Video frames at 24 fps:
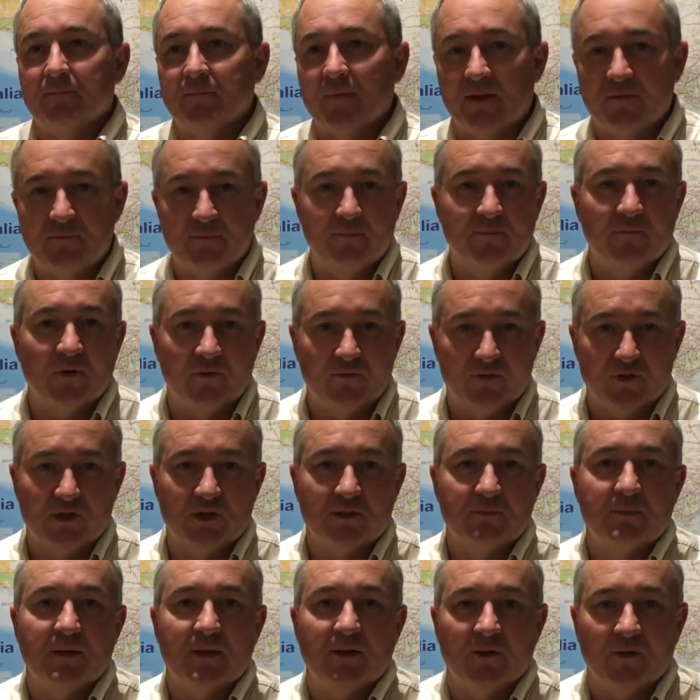They've
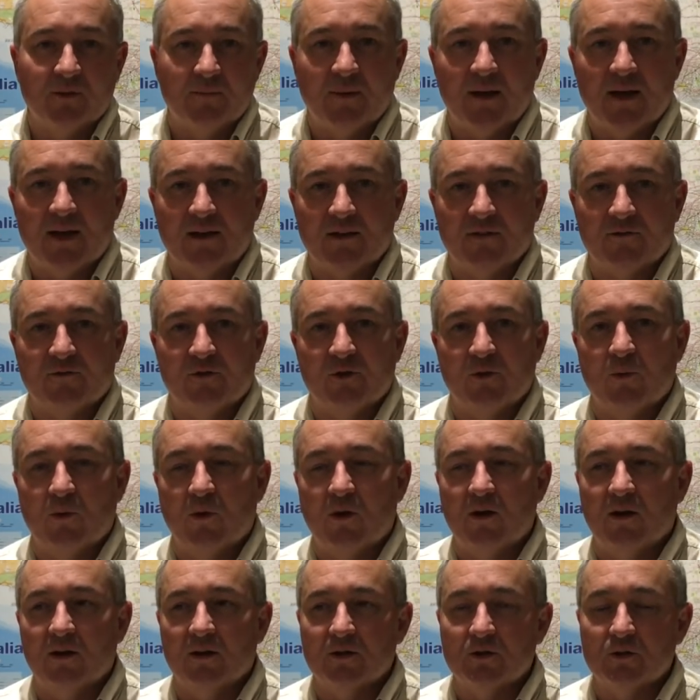obviously been on the market for a
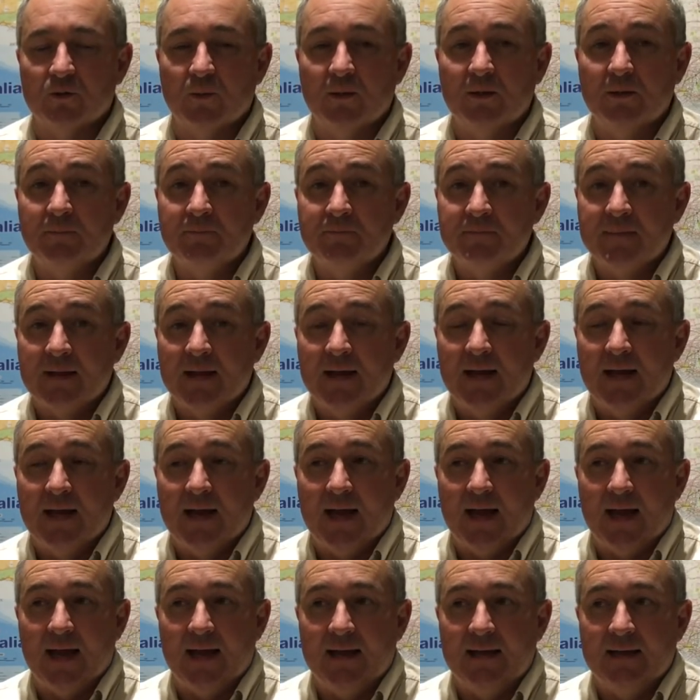while as well,
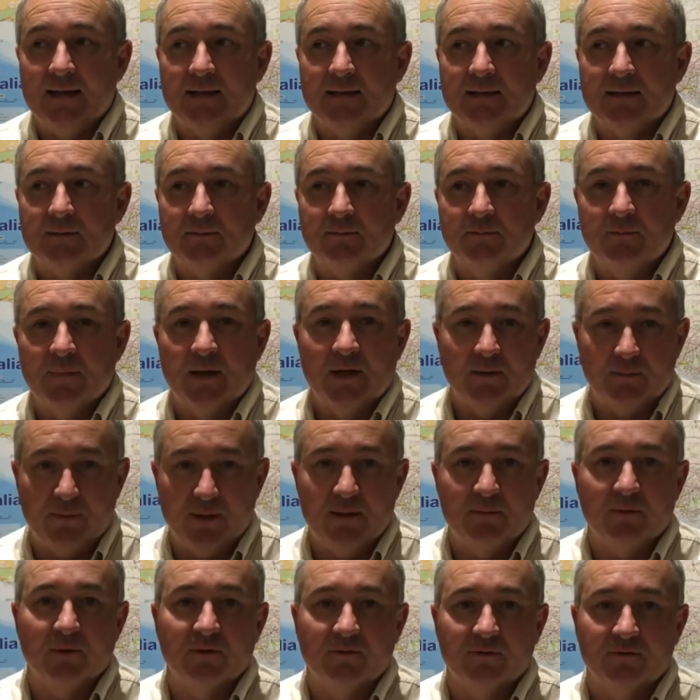and many
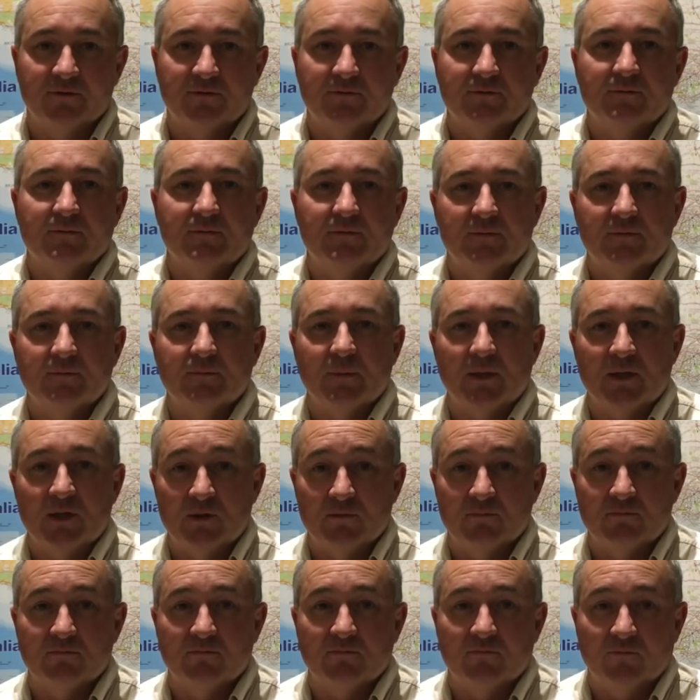people have
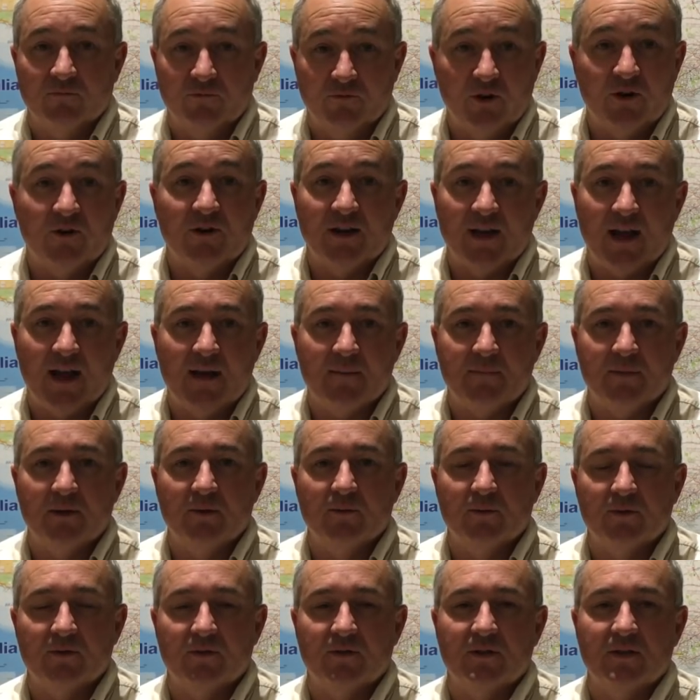been very happy
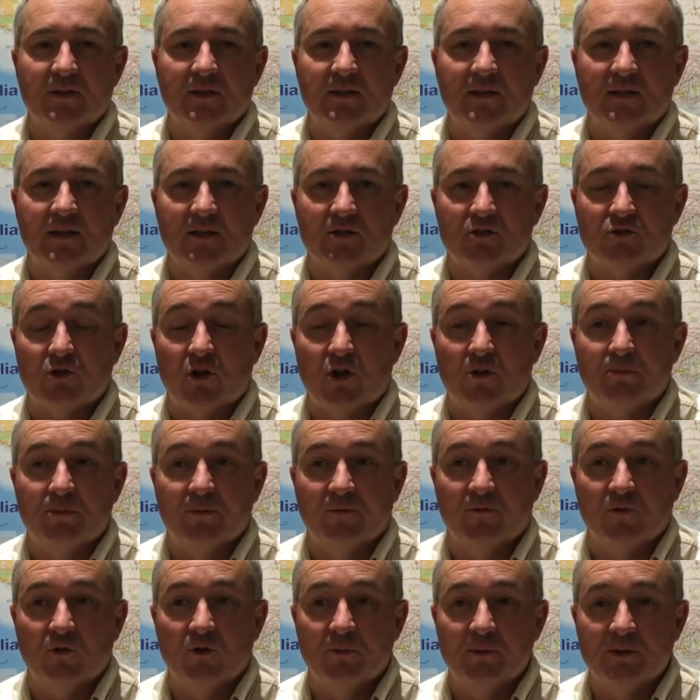with the strobe
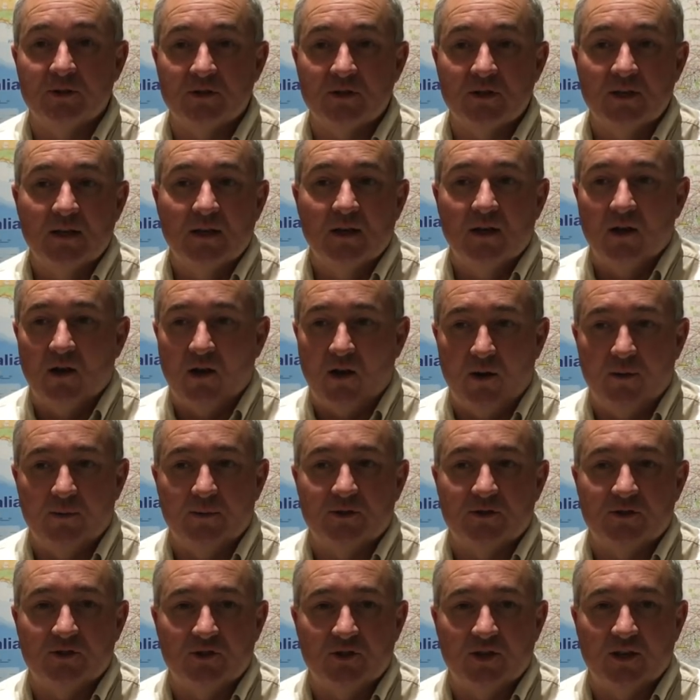performance. I
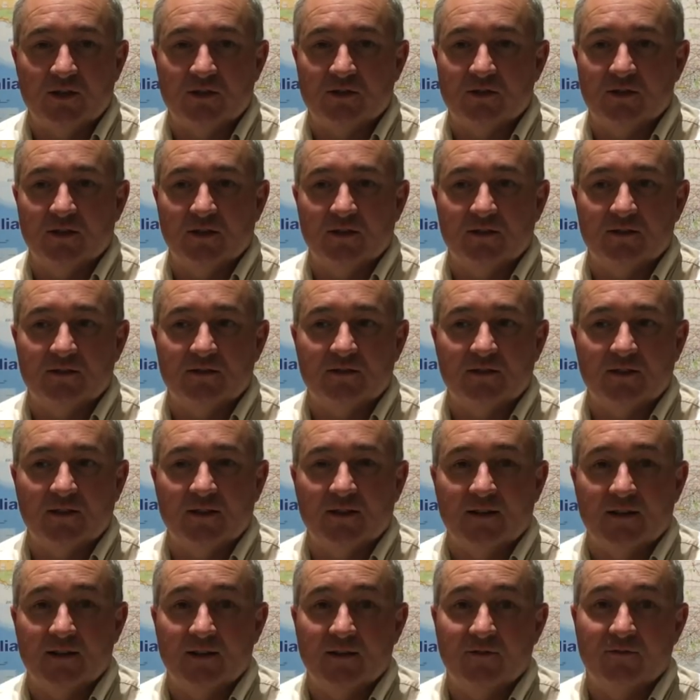would suggest
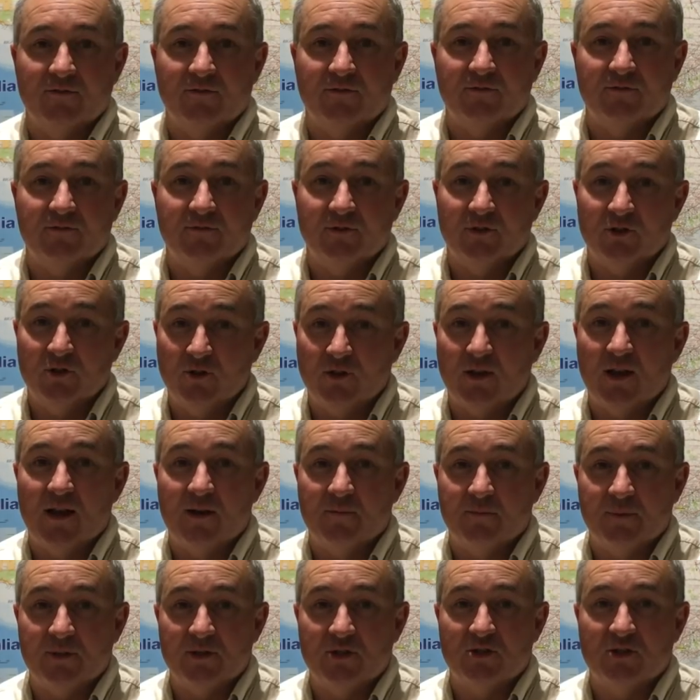that if you
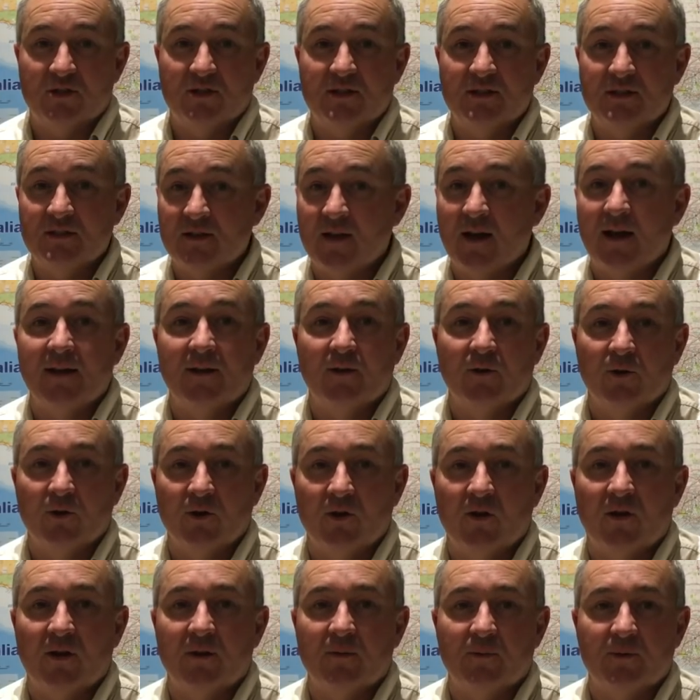can't be seen day or
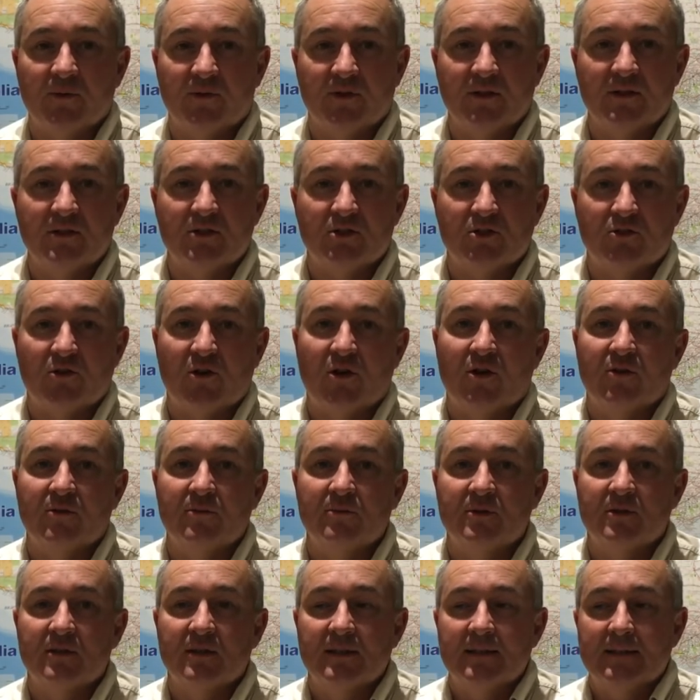night with these
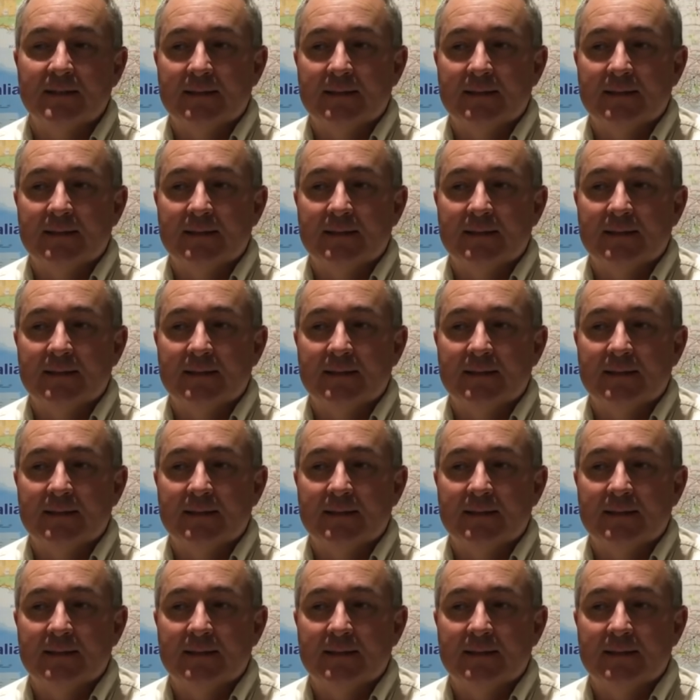strobes,